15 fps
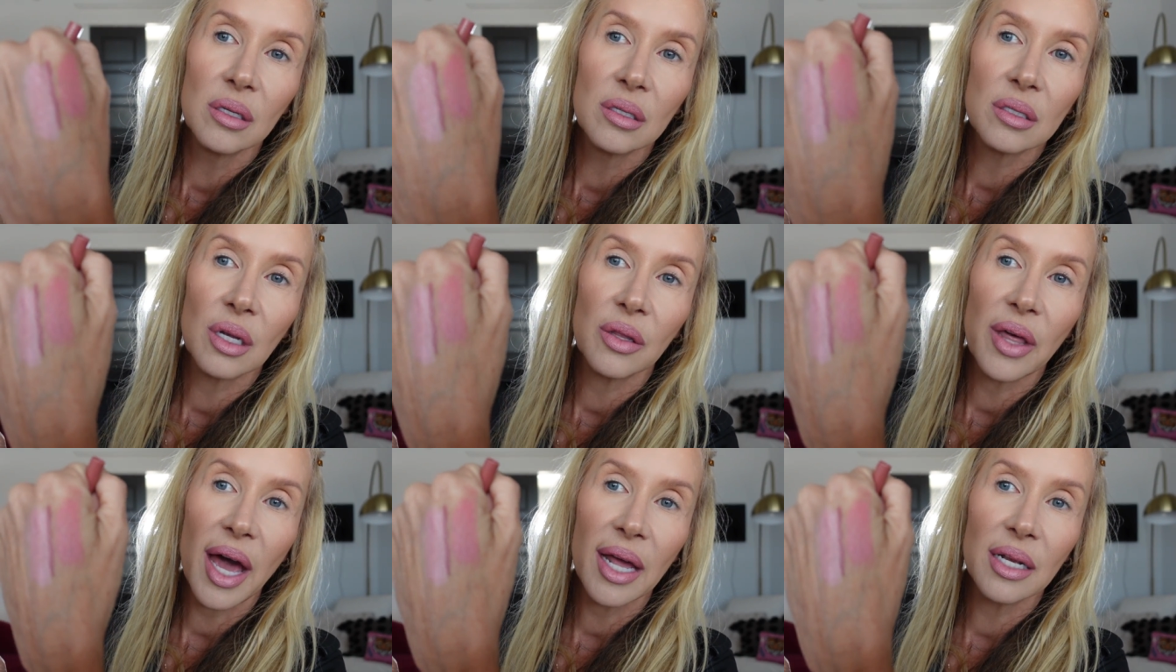
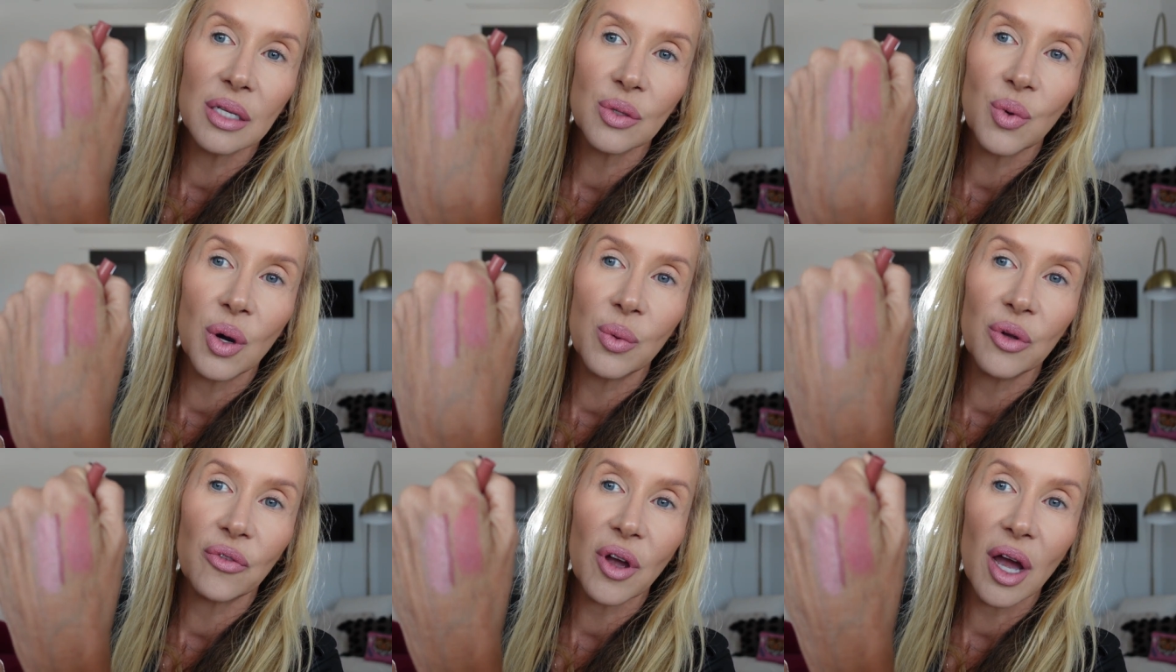So that is
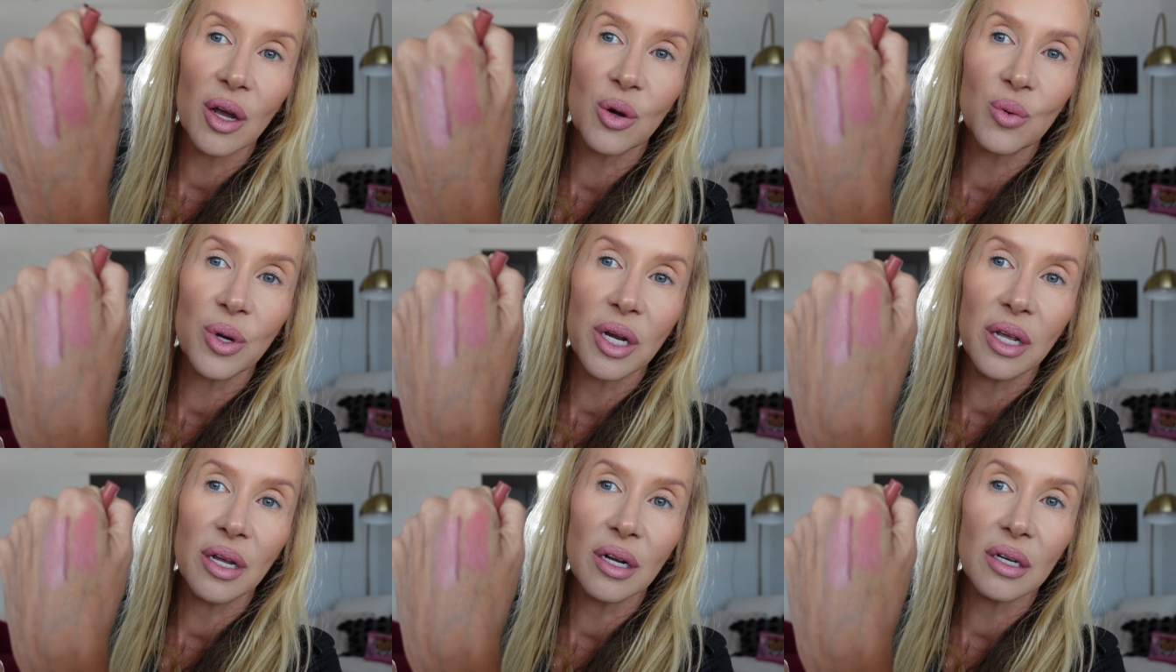what we've got
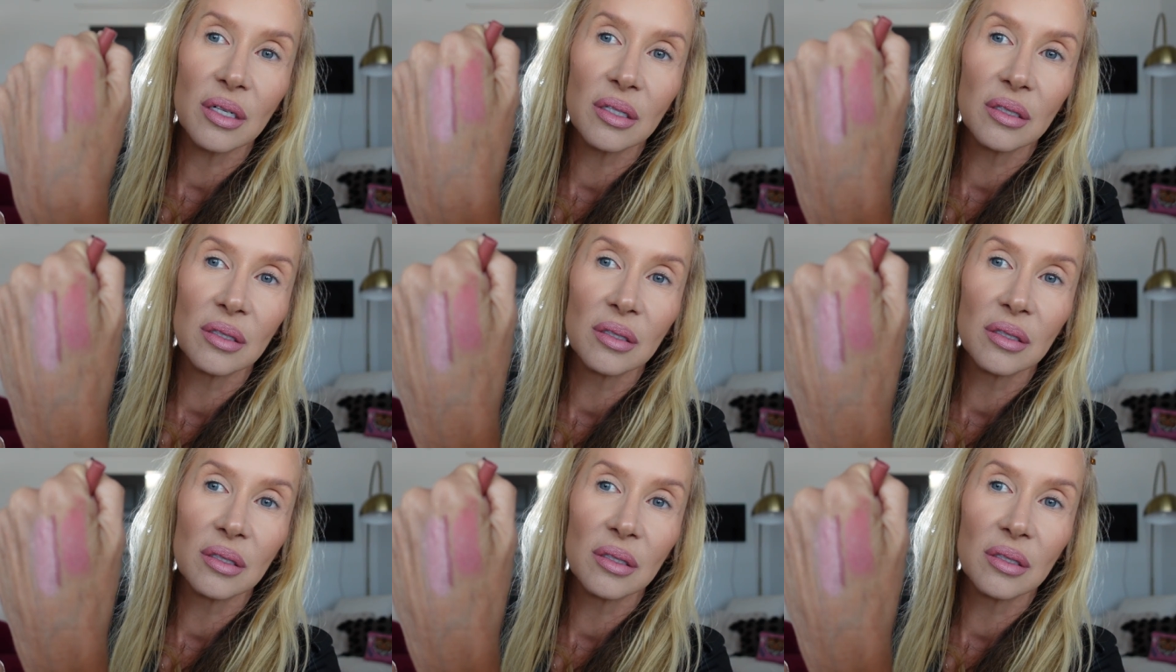going here.